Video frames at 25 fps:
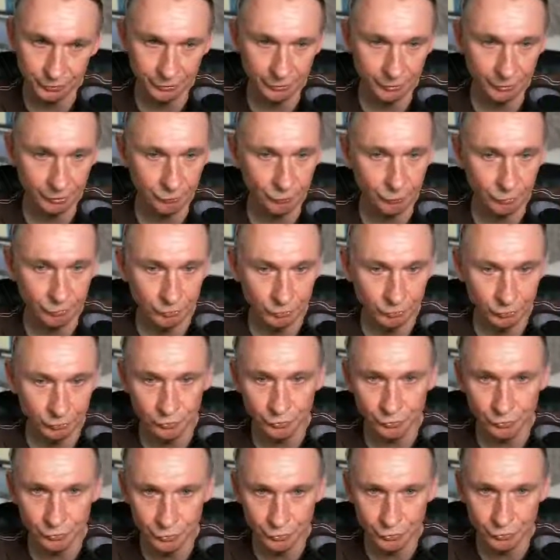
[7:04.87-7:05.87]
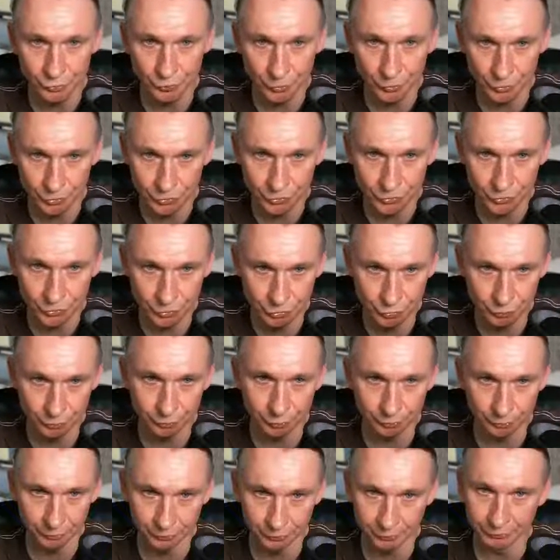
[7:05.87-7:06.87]
I wanted to use was
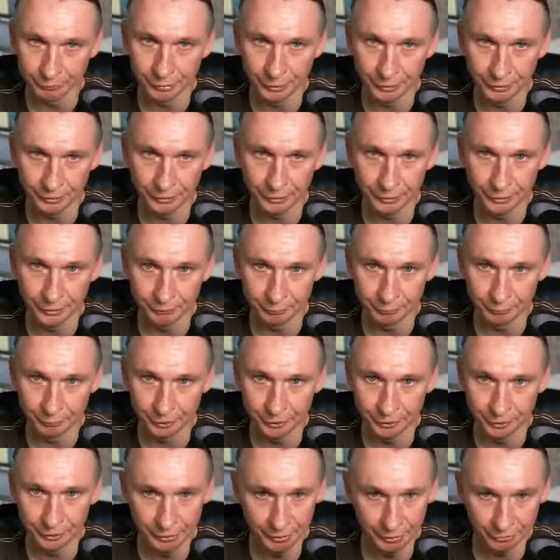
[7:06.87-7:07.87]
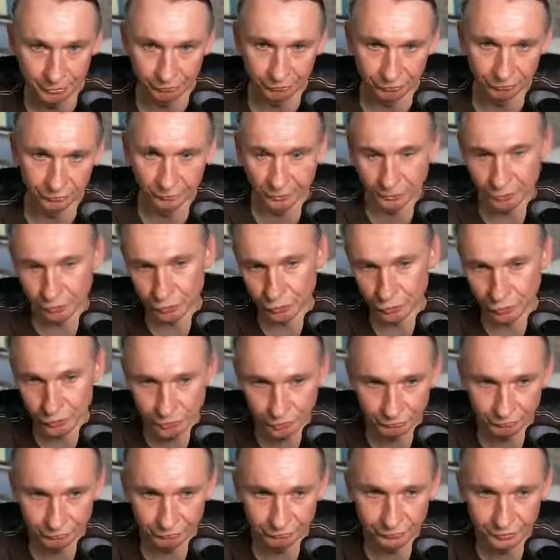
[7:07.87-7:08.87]
supported by DietPi. They have an
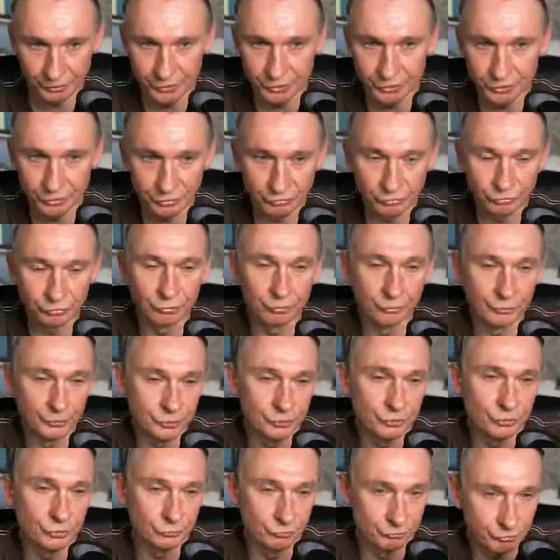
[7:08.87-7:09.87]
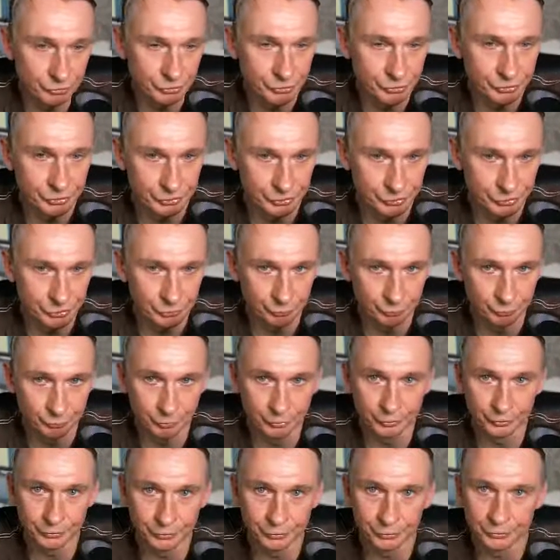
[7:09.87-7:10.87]
exhaustive list of what is officially
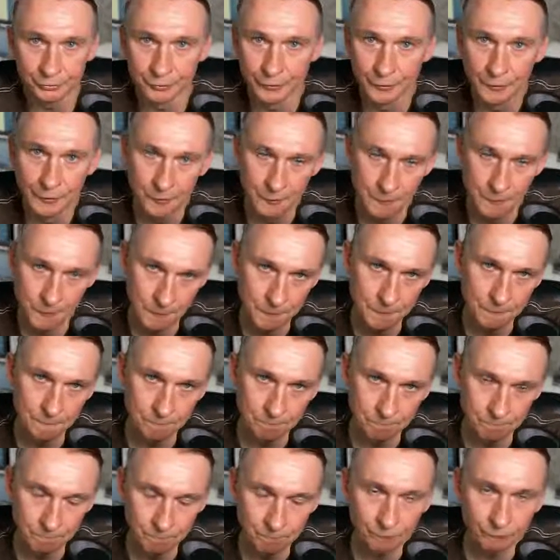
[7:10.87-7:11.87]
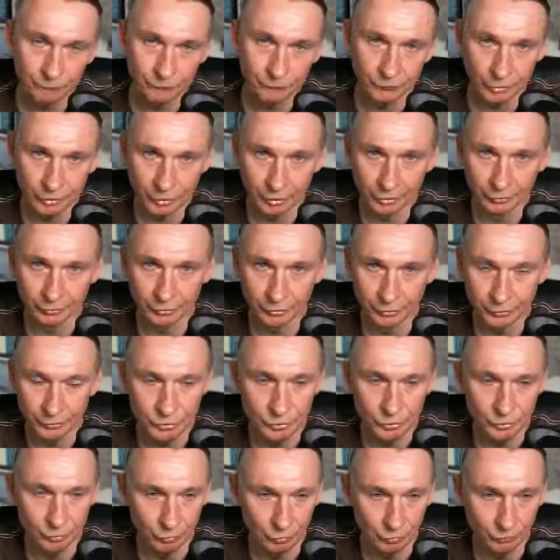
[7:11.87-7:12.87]
supported, and there is
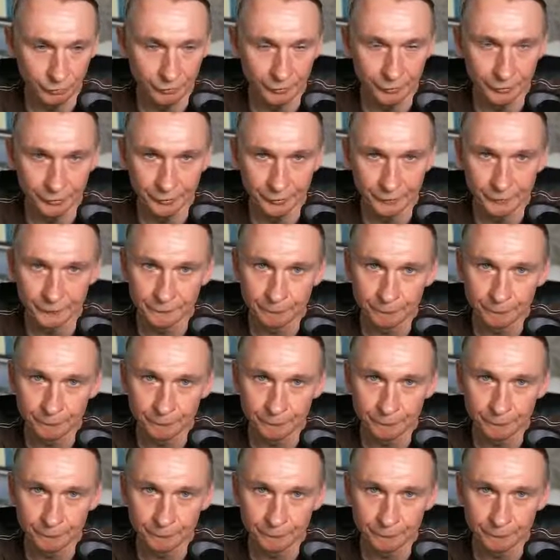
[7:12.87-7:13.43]
a lot in it.